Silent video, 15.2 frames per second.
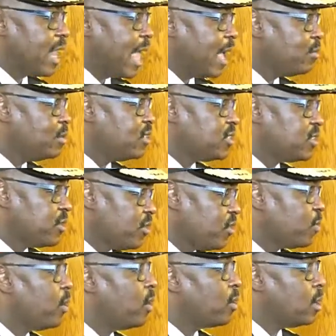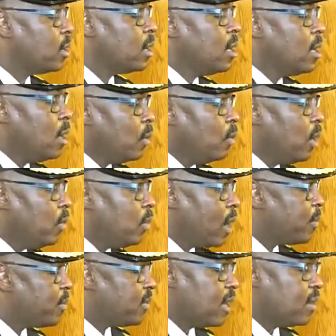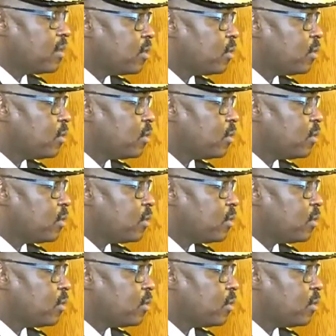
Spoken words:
and languages that are spoken, we represent